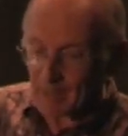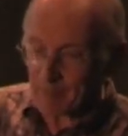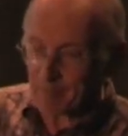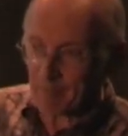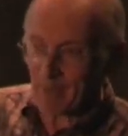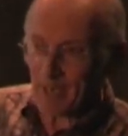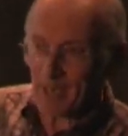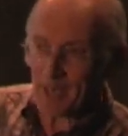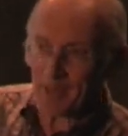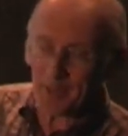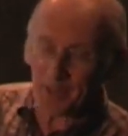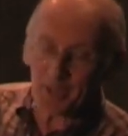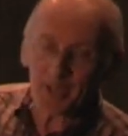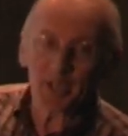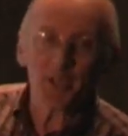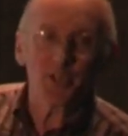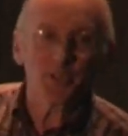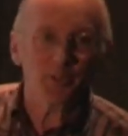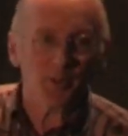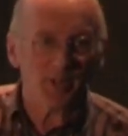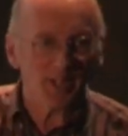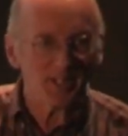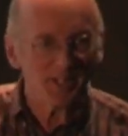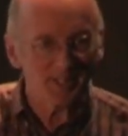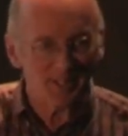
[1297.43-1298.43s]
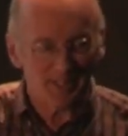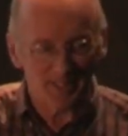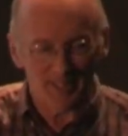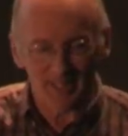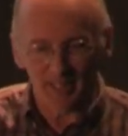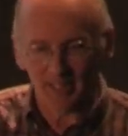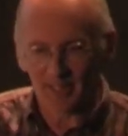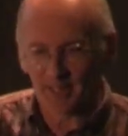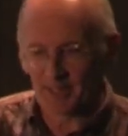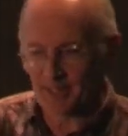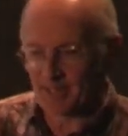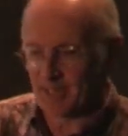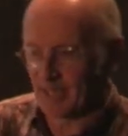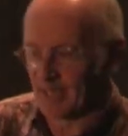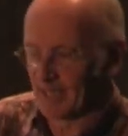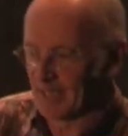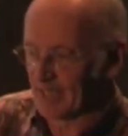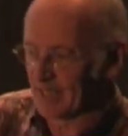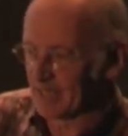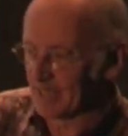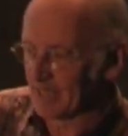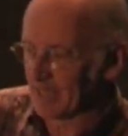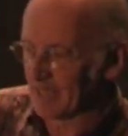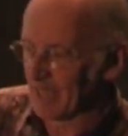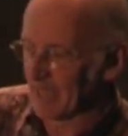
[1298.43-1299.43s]
my other interest is
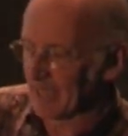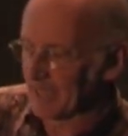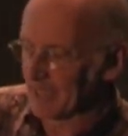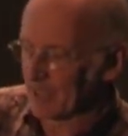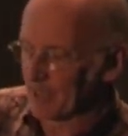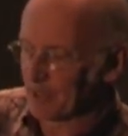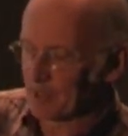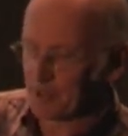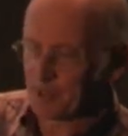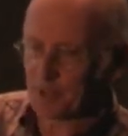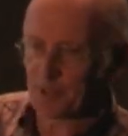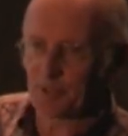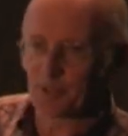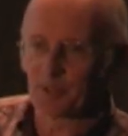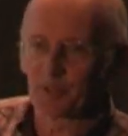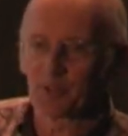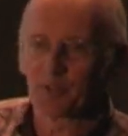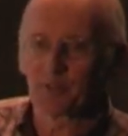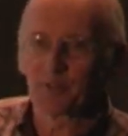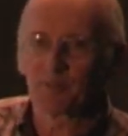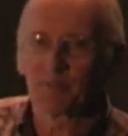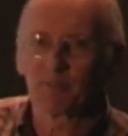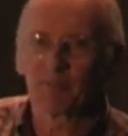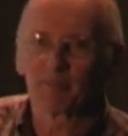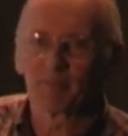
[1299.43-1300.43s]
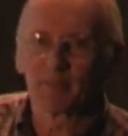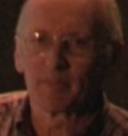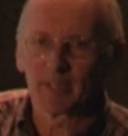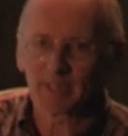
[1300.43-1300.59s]
I go to